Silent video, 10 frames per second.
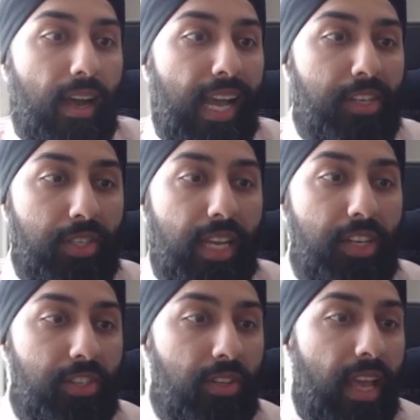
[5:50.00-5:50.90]

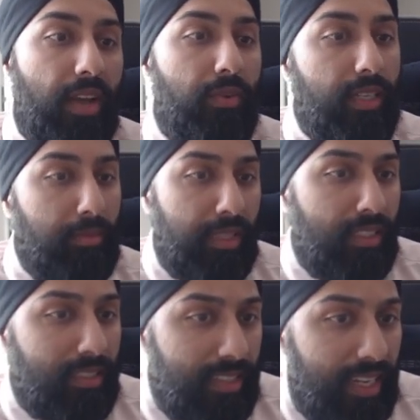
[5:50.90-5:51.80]
Educational equity
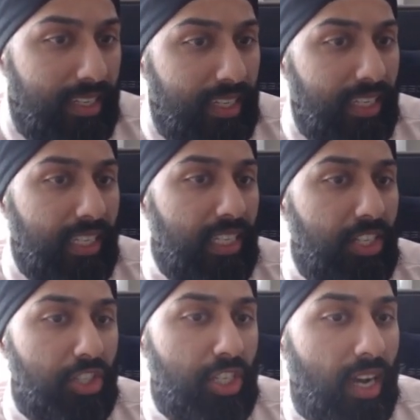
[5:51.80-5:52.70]
means that
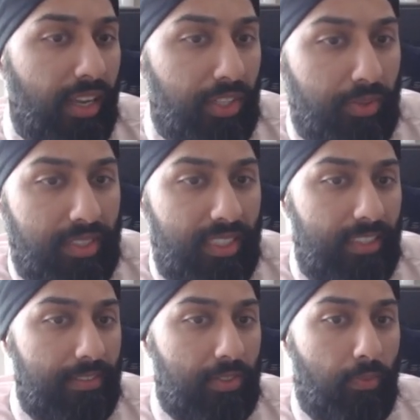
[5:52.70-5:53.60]
each child
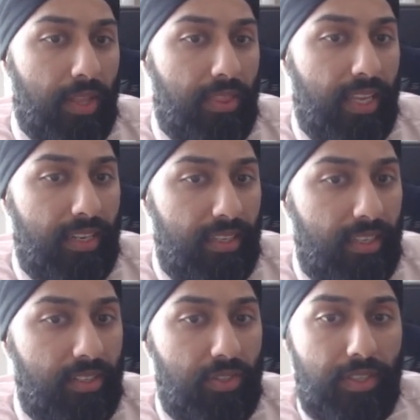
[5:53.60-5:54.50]
receives what they
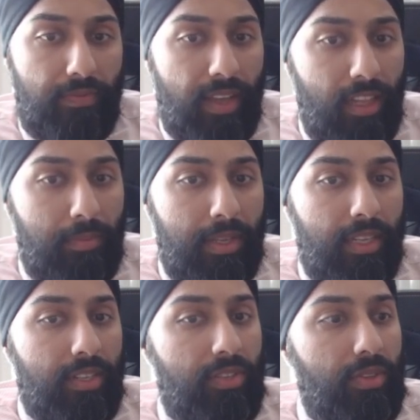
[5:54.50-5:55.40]
need to develop
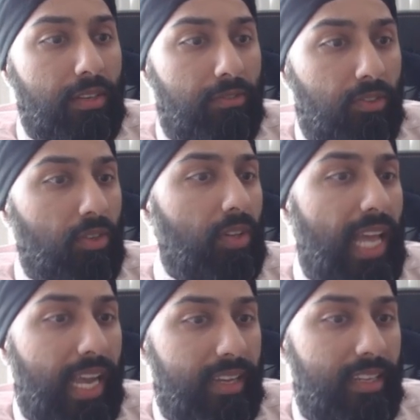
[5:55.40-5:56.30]
to their full
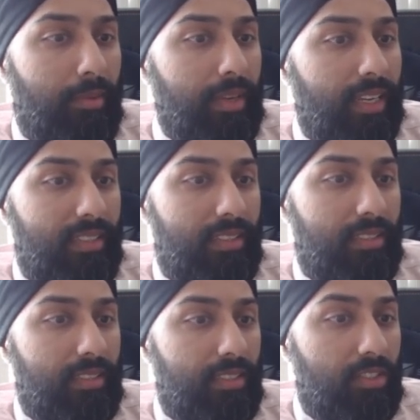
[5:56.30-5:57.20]
academic and
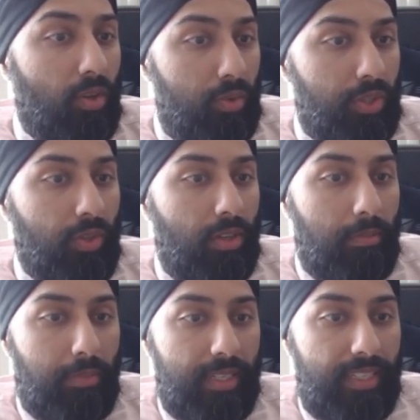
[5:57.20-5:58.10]
social
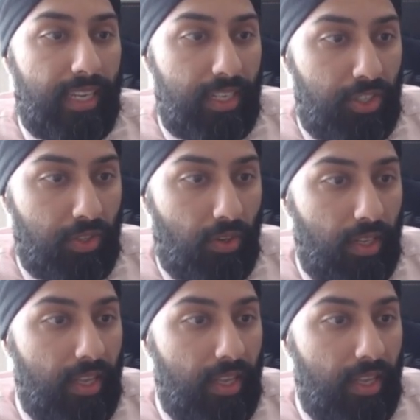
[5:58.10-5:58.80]
potential.